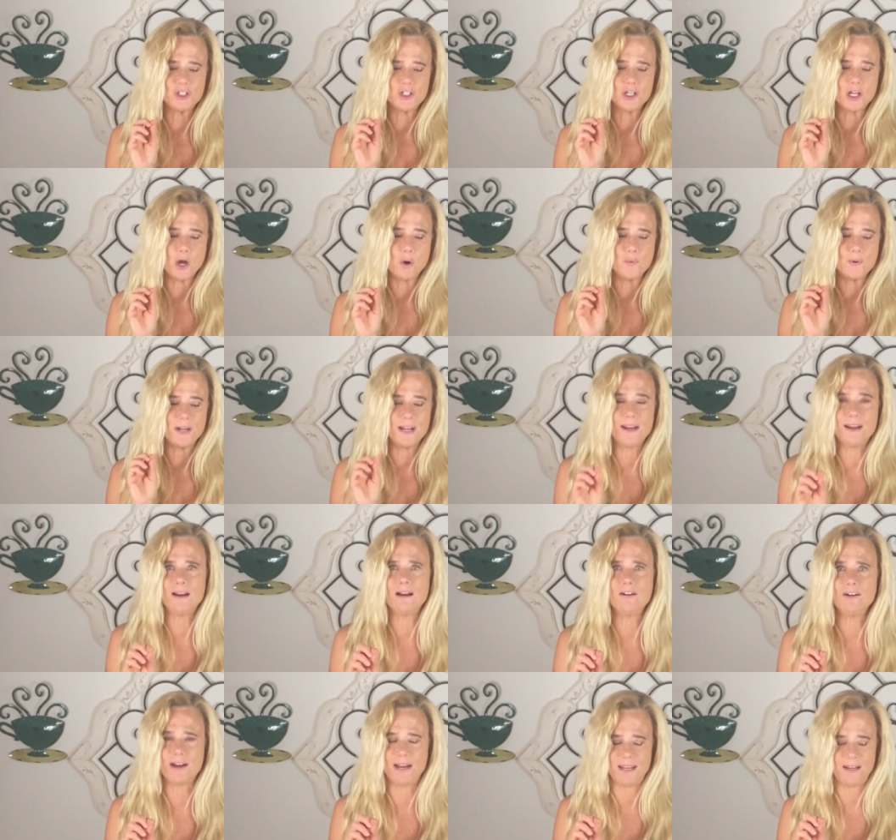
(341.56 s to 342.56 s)
to go
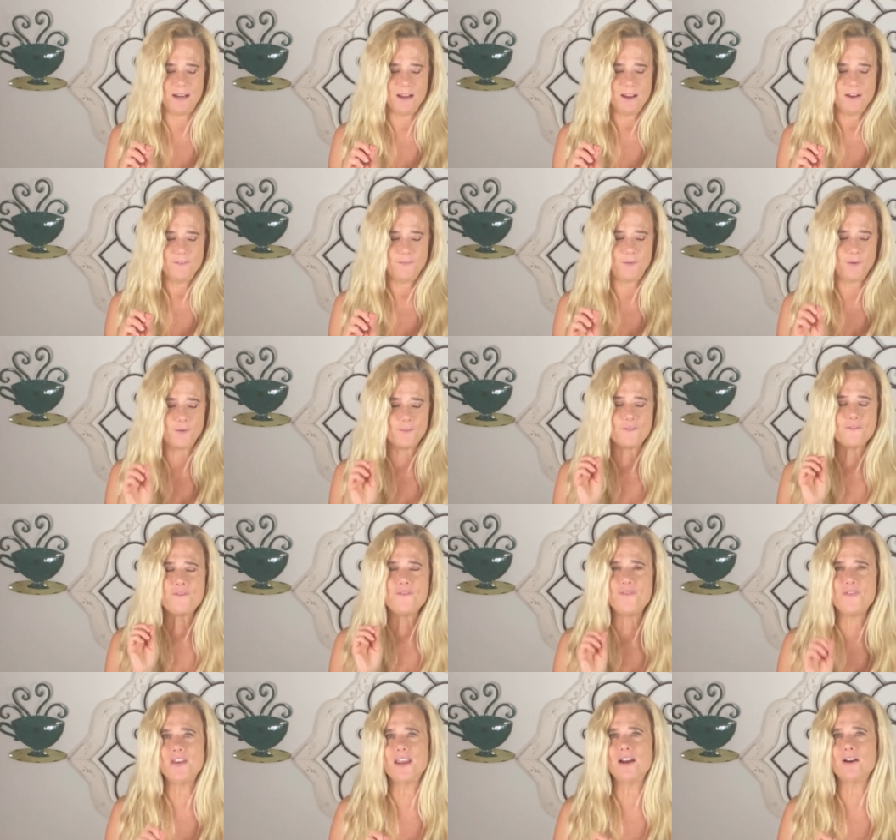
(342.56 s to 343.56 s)
near it for
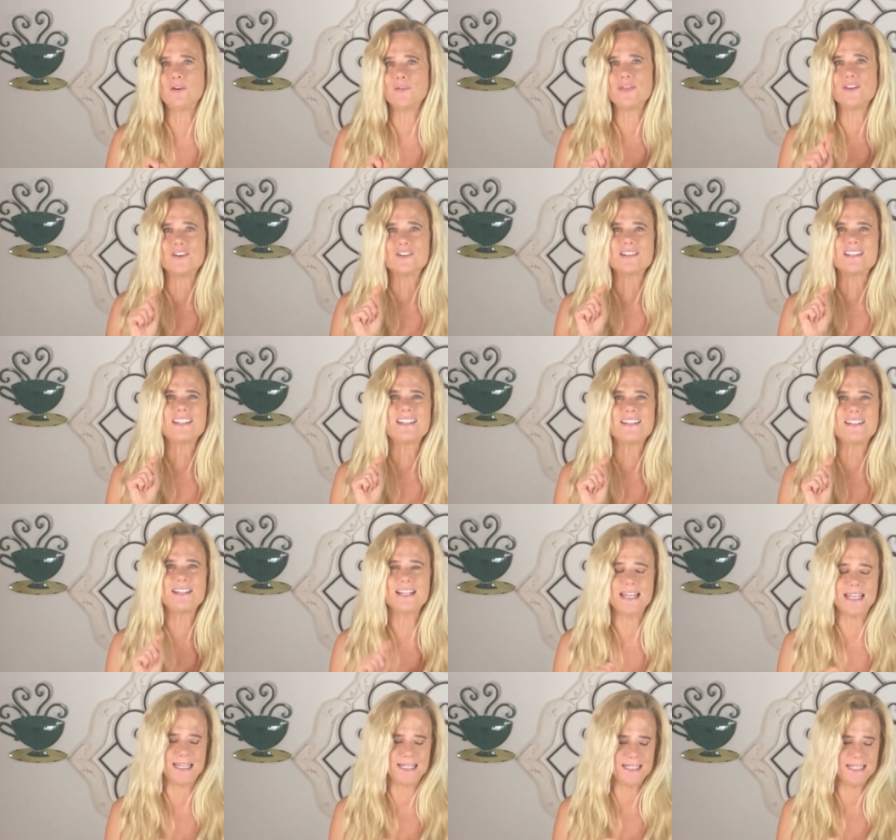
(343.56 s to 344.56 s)
fear their
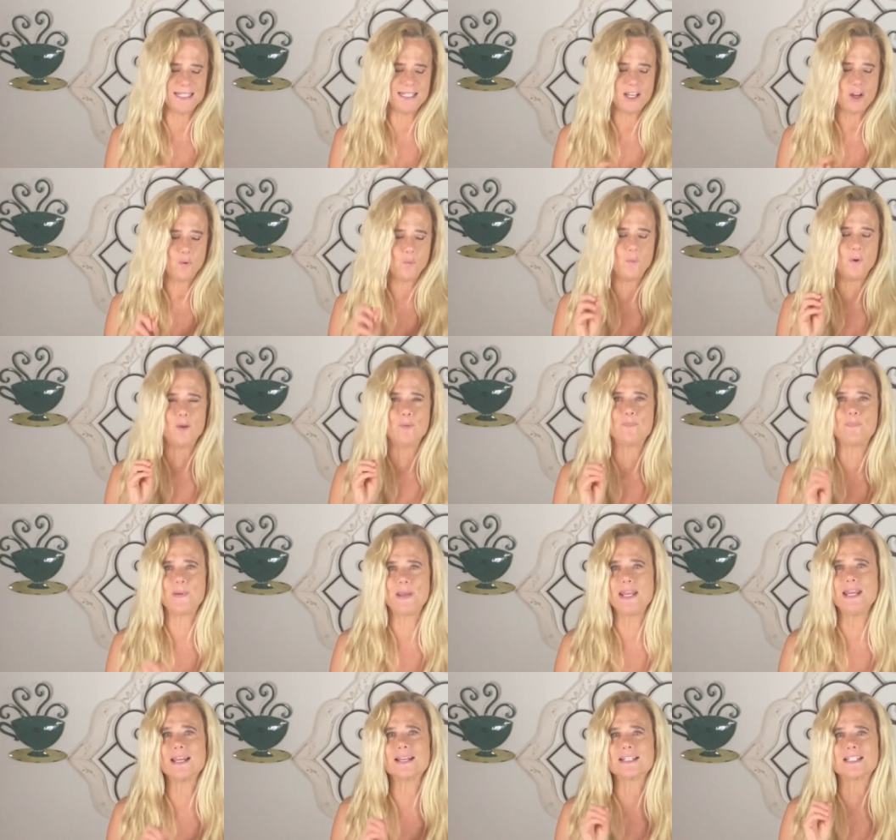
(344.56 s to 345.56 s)
sins will
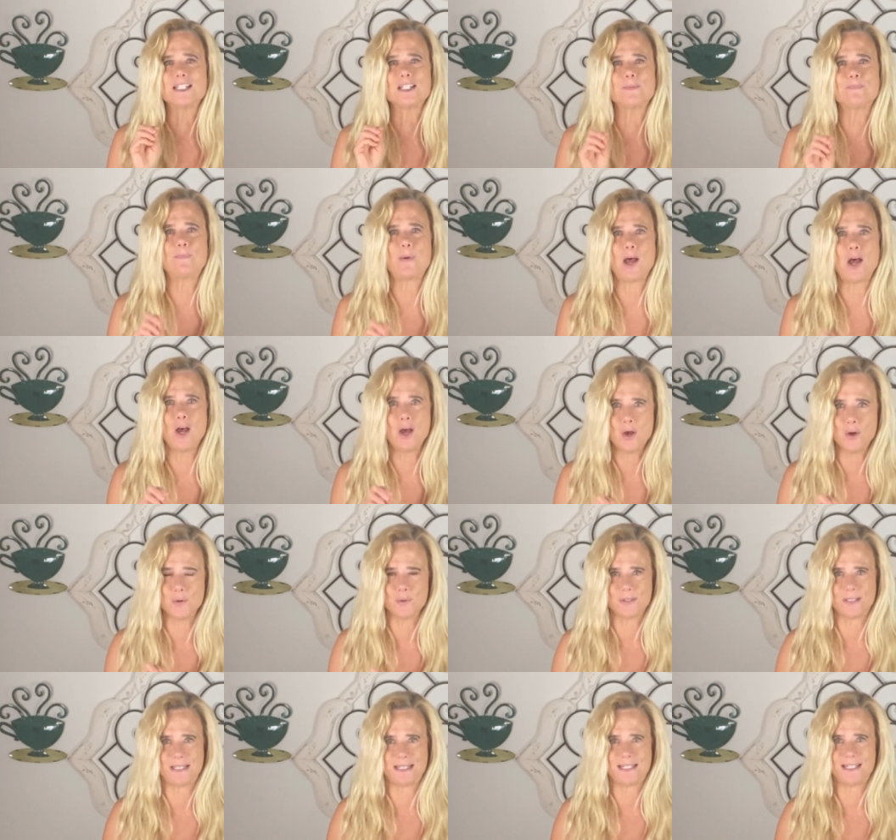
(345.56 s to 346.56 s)
be
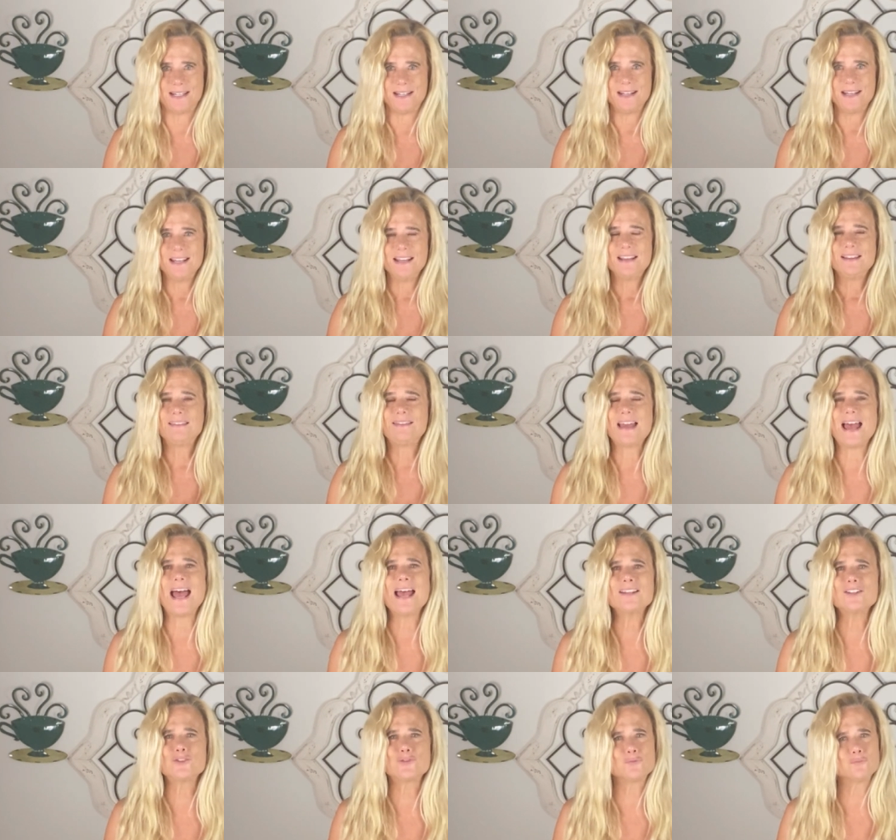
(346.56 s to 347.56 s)
exposed.
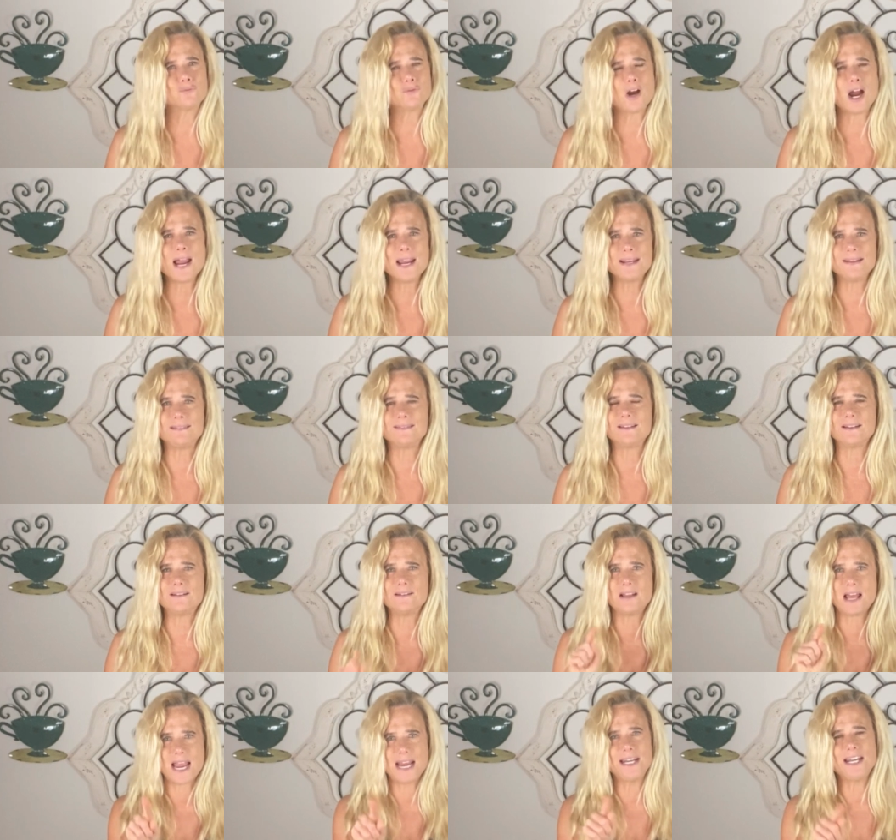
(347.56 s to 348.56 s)
That's right. The
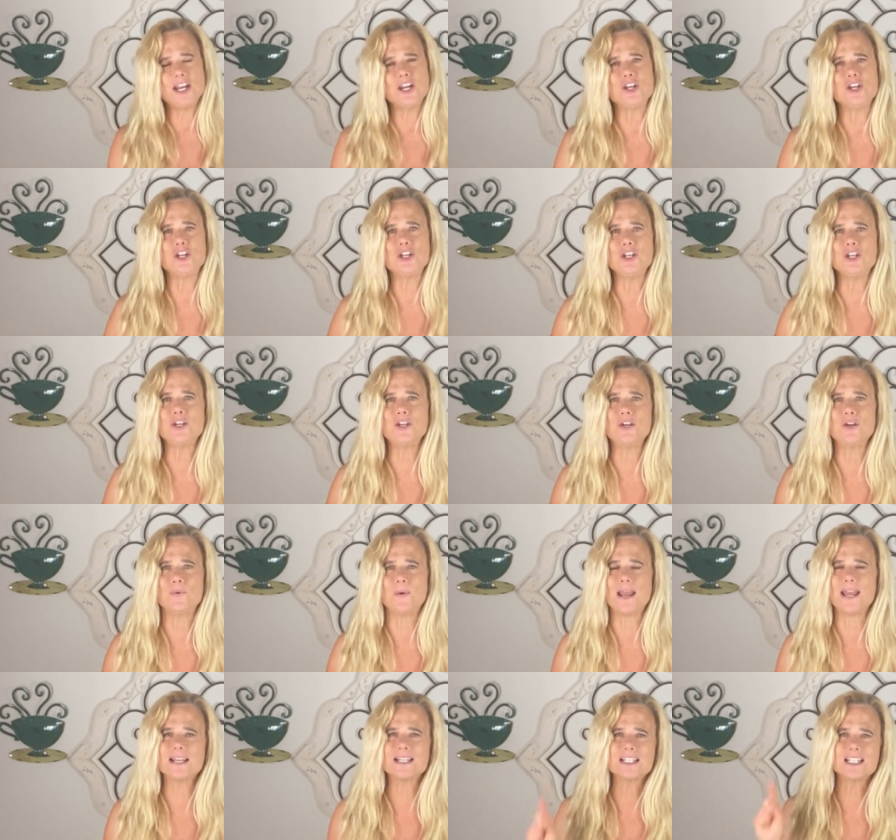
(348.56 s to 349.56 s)
light in you
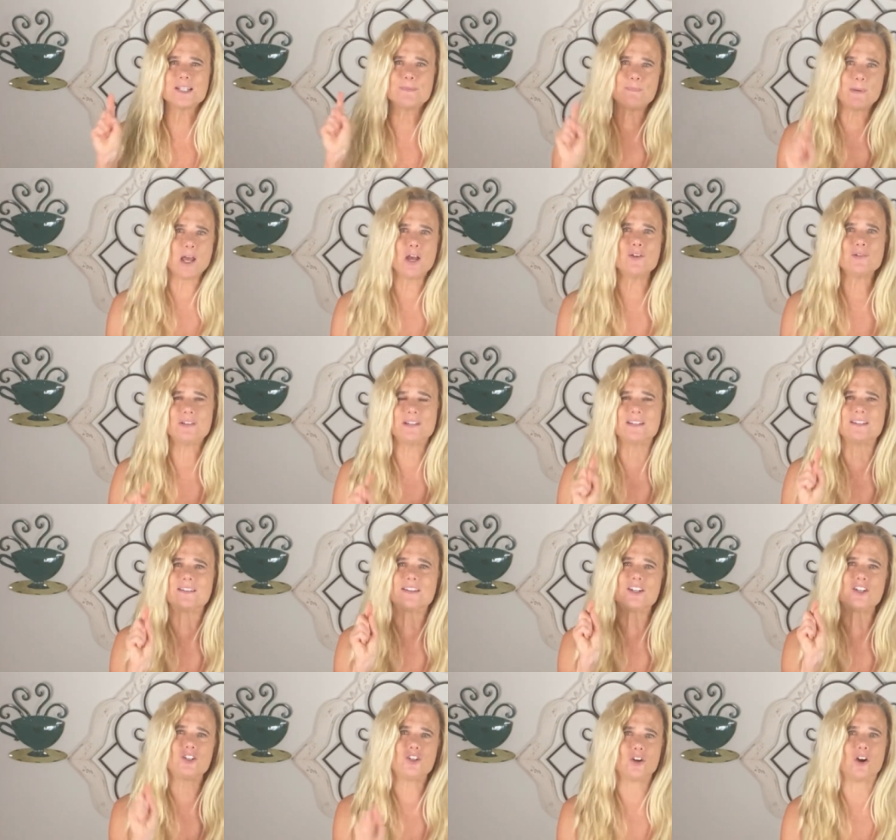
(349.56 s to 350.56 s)
exposes
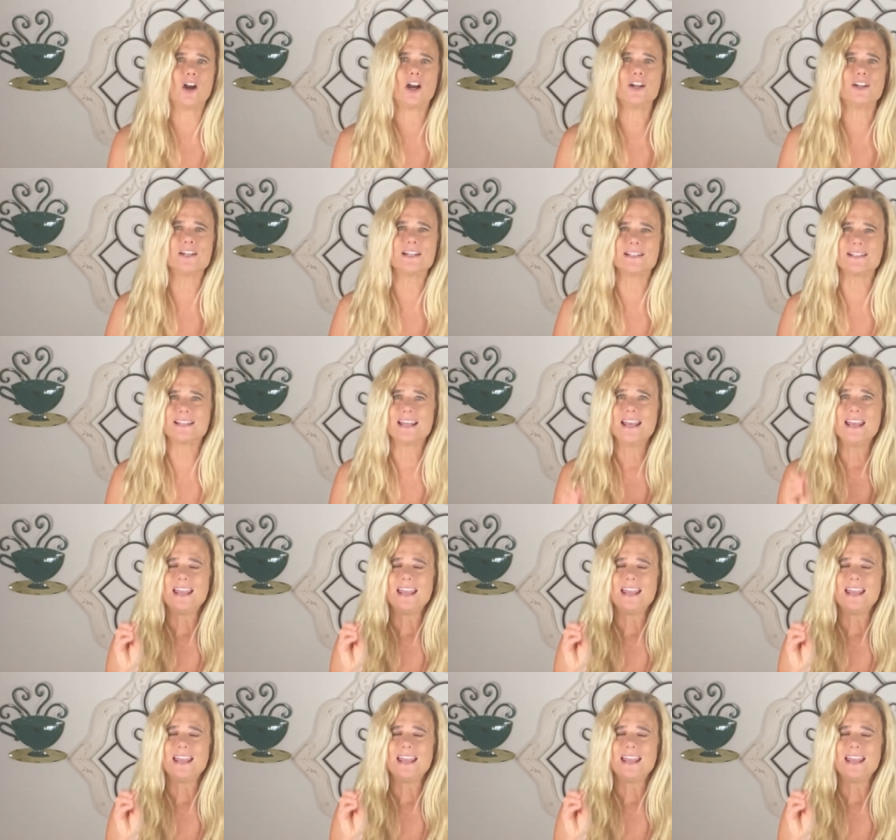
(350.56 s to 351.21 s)
the darkness